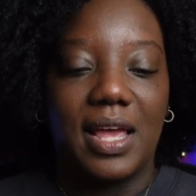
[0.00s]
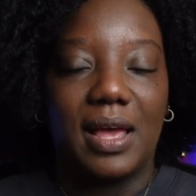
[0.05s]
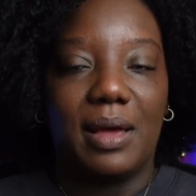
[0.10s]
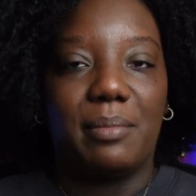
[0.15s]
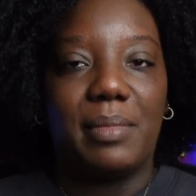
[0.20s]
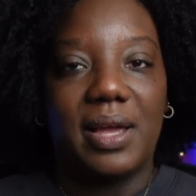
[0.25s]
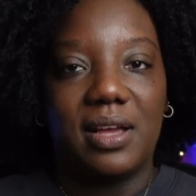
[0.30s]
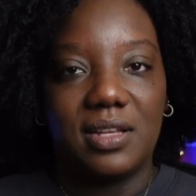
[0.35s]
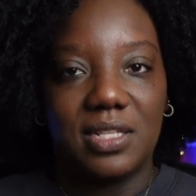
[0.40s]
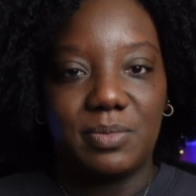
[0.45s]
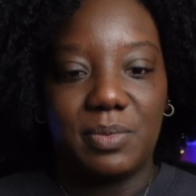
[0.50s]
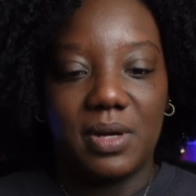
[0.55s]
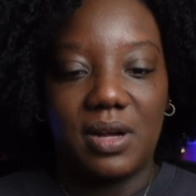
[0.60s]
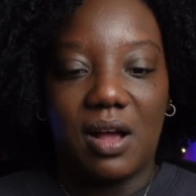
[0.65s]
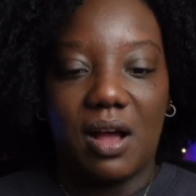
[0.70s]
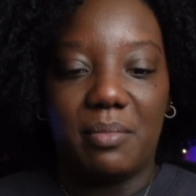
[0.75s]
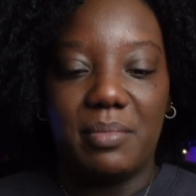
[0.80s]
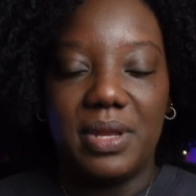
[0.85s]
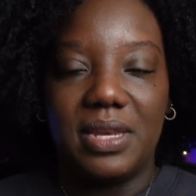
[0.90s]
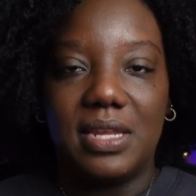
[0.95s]
My husband
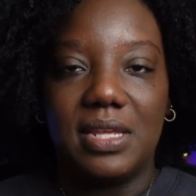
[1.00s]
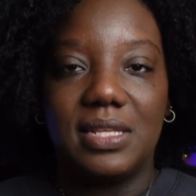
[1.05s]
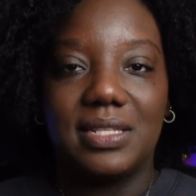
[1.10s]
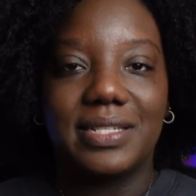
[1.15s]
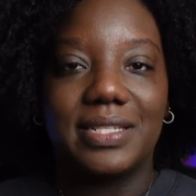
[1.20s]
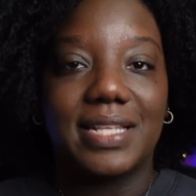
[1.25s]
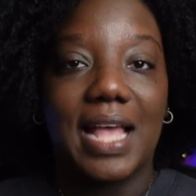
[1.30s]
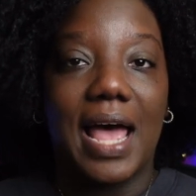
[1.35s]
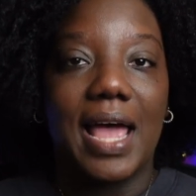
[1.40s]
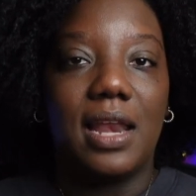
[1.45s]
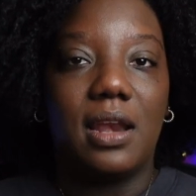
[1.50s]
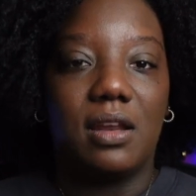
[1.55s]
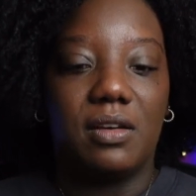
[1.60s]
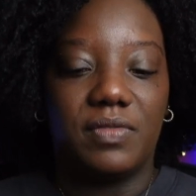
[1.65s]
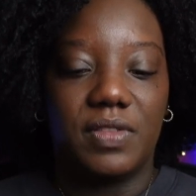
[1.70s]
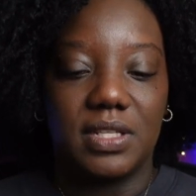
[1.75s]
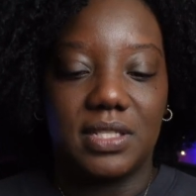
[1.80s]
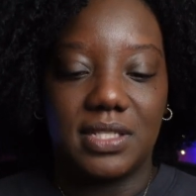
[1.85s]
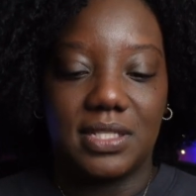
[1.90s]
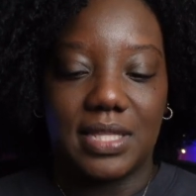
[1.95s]
got me these because I love
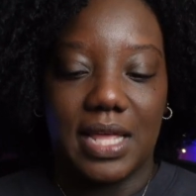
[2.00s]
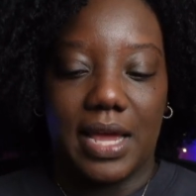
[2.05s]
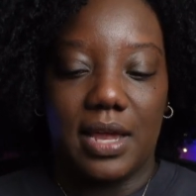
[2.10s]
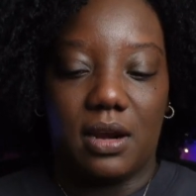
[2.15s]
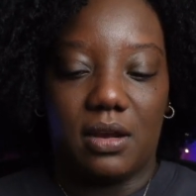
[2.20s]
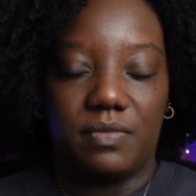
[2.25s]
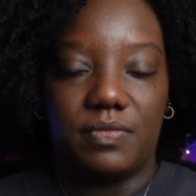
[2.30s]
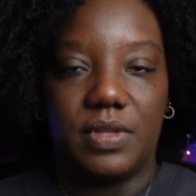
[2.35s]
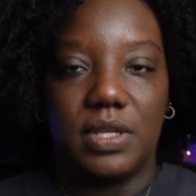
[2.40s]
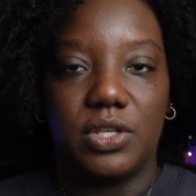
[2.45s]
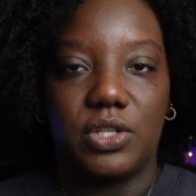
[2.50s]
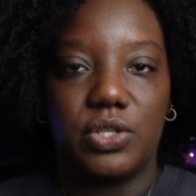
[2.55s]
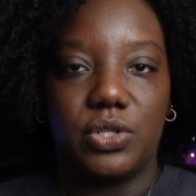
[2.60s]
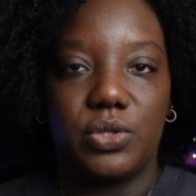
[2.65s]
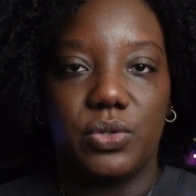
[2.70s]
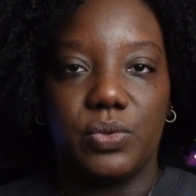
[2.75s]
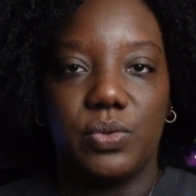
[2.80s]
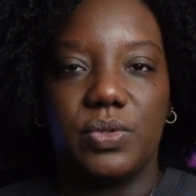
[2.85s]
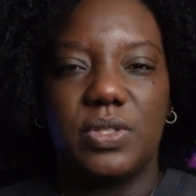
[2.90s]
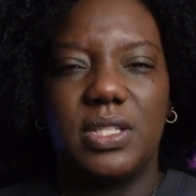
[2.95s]
the style of these
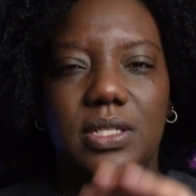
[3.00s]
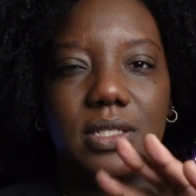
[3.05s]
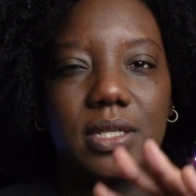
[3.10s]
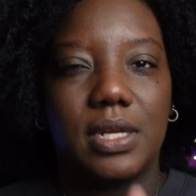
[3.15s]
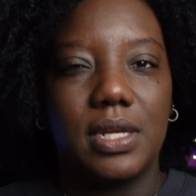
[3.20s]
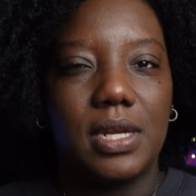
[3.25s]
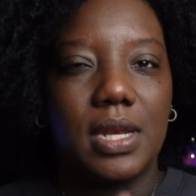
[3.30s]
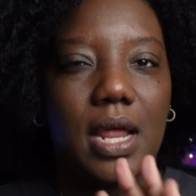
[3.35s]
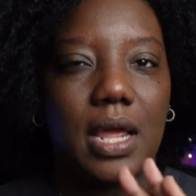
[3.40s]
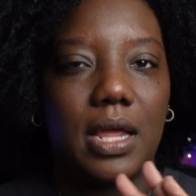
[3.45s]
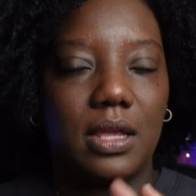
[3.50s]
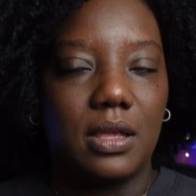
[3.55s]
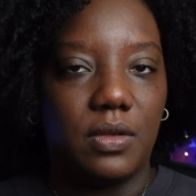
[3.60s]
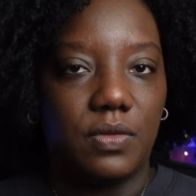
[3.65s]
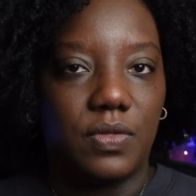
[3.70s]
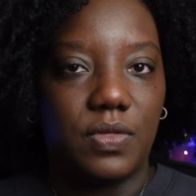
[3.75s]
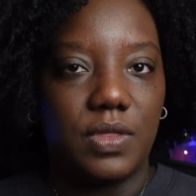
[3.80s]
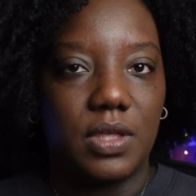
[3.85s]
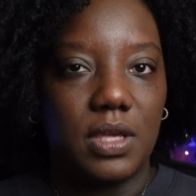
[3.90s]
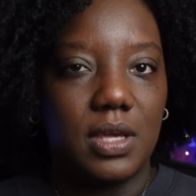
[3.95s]
shoes. These are the Nike
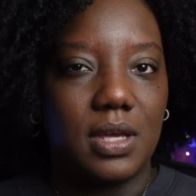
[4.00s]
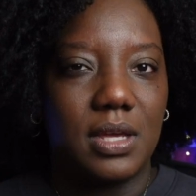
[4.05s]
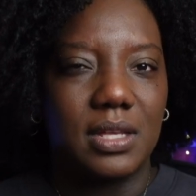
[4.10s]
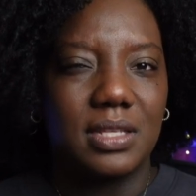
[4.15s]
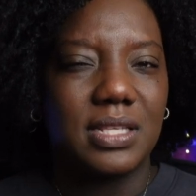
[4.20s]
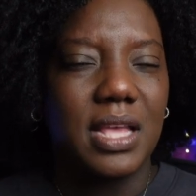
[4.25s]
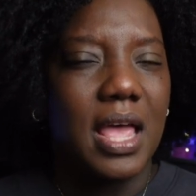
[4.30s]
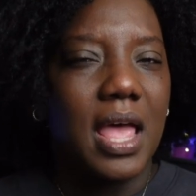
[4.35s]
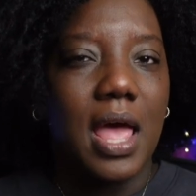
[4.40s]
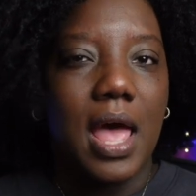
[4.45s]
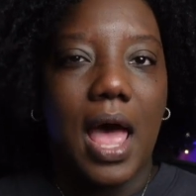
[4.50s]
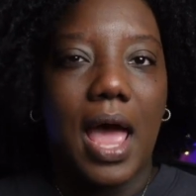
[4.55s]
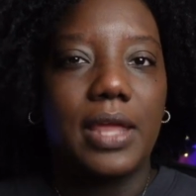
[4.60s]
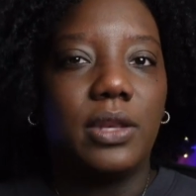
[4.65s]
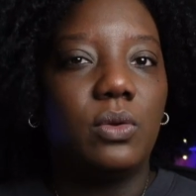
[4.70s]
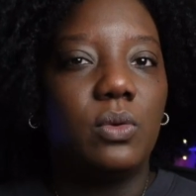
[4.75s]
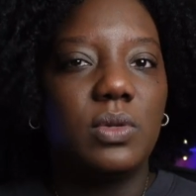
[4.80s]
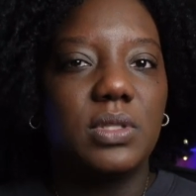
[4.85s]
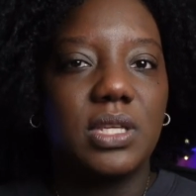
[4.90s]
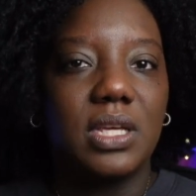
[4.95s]
Theas. I
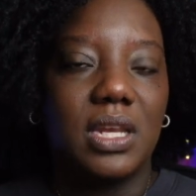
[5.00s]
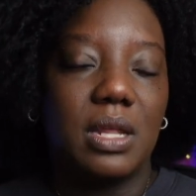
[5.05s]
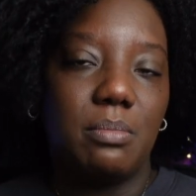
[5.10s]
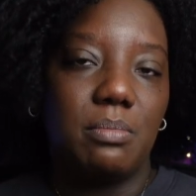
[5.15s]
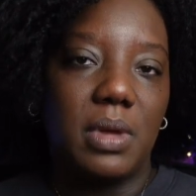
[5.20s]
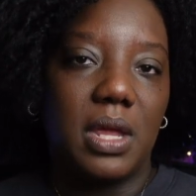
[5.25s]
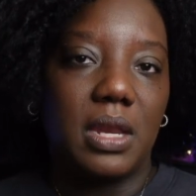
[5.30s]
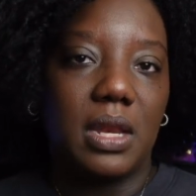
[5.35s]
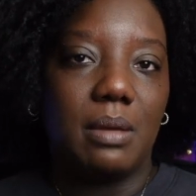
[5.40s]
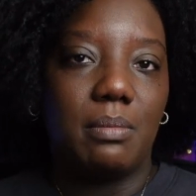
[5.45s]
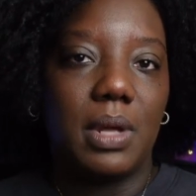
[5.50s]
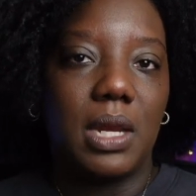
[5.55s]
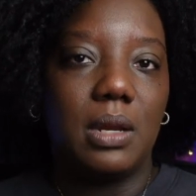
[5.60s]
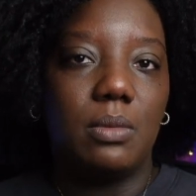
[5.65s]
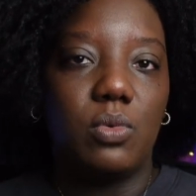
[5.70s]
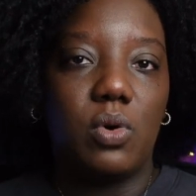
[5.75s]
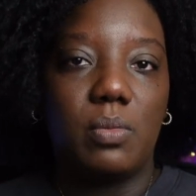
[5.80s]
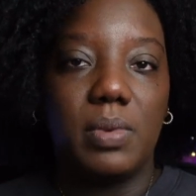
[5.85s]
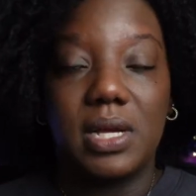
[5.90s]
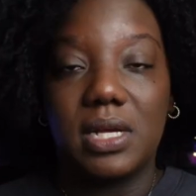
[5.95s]
don't think they make them
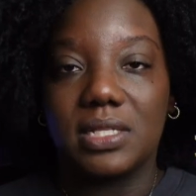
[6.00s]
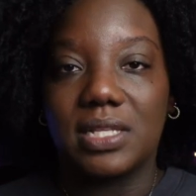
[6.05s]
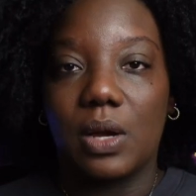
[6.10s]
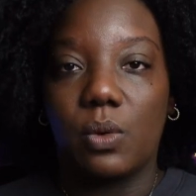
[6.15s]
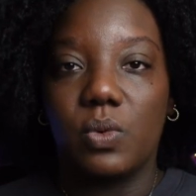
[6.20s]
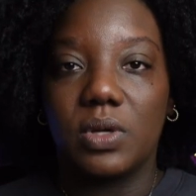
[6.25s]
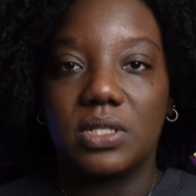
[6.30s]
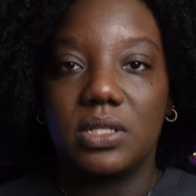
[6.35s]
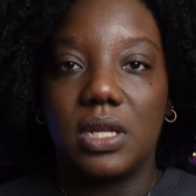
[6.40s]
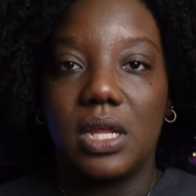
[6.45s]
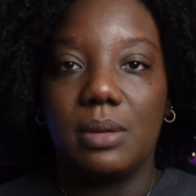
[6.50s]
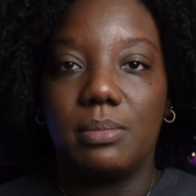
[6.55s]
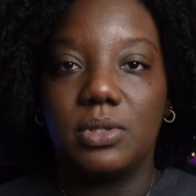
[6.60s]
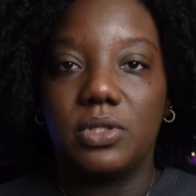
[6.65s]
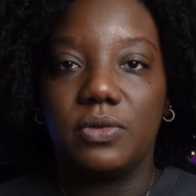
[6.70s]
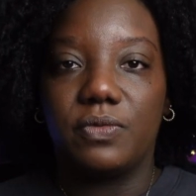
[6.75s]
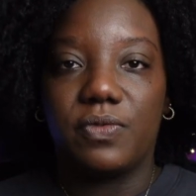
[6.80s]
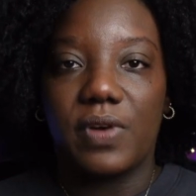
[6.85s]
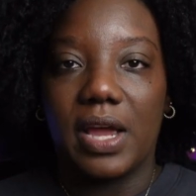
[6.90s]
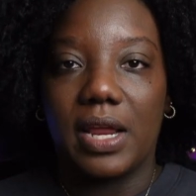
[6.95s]
anymore because I wasn't able to
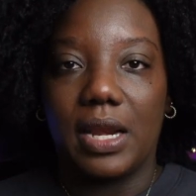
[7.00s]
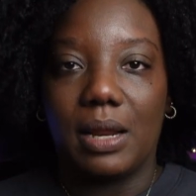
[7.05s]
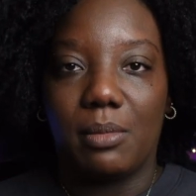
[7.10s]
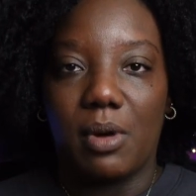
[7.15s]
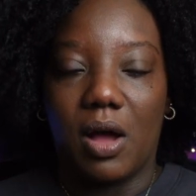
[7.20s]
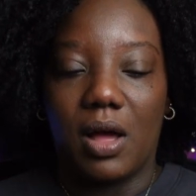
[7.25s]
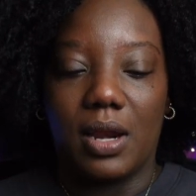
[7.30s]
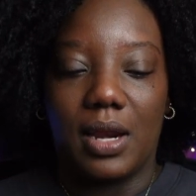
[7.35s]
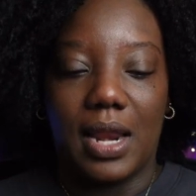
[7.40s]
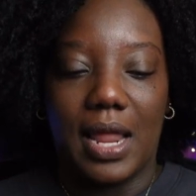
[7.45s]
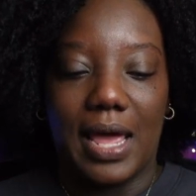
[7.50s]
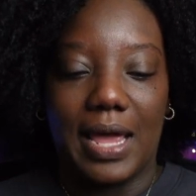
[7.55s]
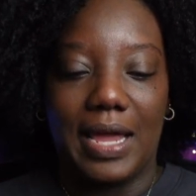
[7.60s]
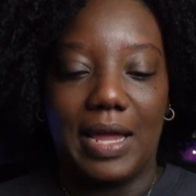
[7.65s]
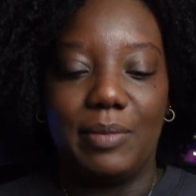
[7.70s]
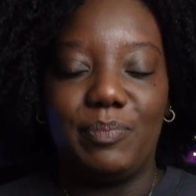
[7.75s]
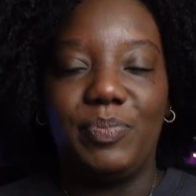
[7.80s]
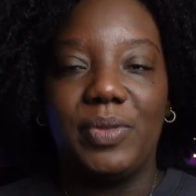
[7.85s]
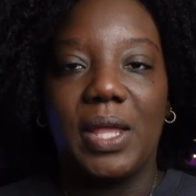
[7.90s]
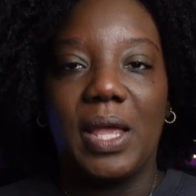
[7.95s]
find them
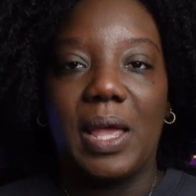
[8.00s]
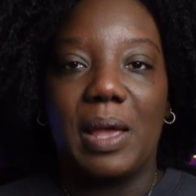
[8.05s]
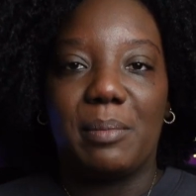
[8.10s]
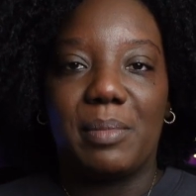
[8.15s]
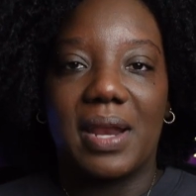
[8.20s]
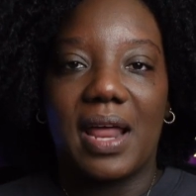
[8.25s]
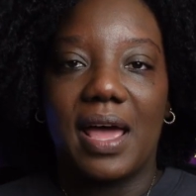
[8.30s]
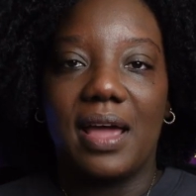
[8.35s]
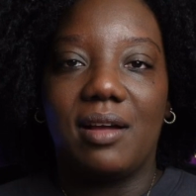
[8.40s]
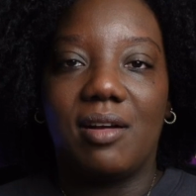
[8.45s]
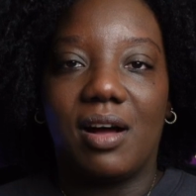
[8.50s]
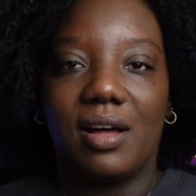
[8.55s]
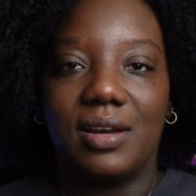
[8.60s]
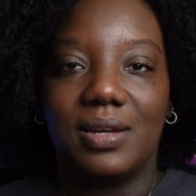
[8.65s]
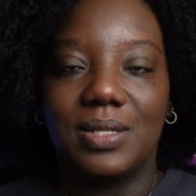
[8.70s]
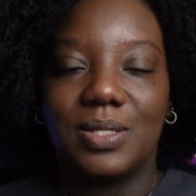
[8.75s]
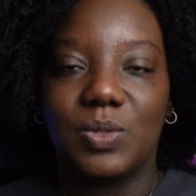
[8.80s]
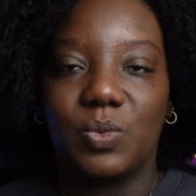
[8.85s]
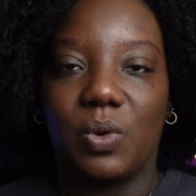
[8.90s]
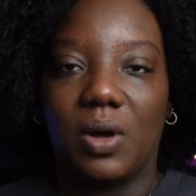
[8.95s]
online, but I got
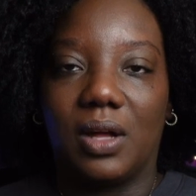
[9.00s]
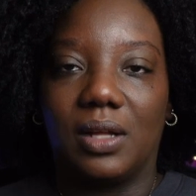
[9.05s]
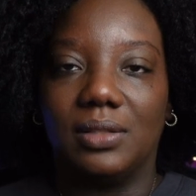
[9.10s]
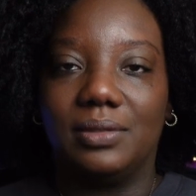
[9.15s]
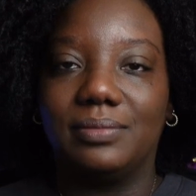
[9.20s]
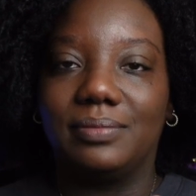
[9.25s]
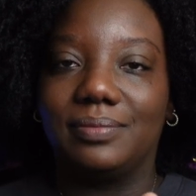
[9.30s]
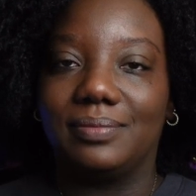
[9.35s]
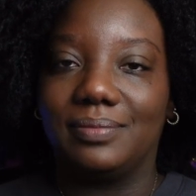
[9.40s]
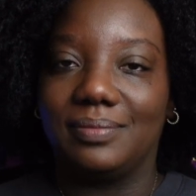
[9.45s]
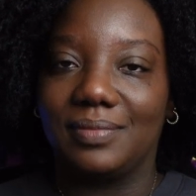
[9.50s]
this one.